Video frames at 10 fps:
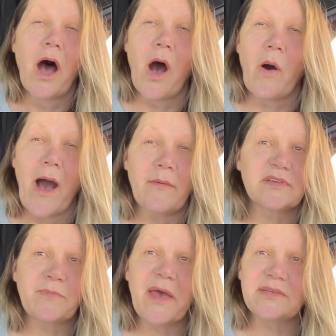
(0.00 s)
Oh, I
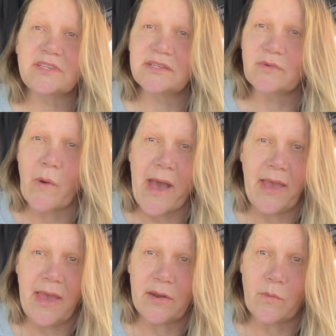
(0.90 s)
was pissed as a wet
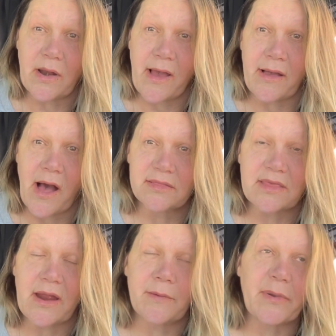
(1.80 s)
hen when I got
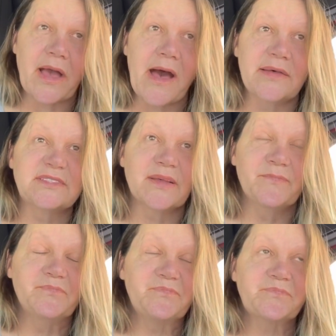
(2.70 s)
there because
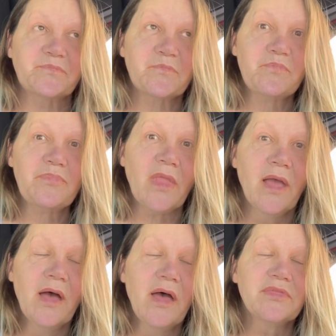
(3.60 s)

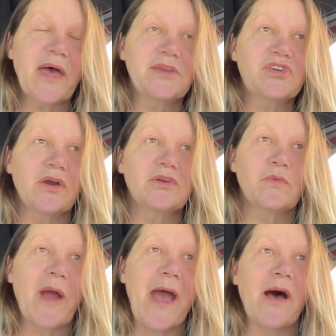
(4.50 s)
they turned
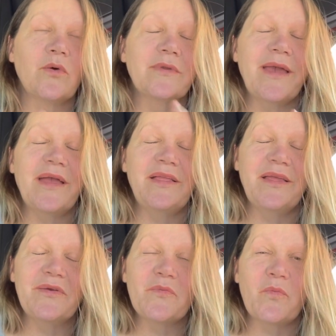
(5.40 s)
around
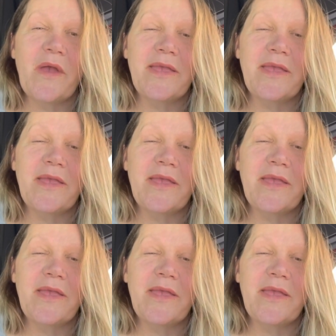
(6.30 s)
and we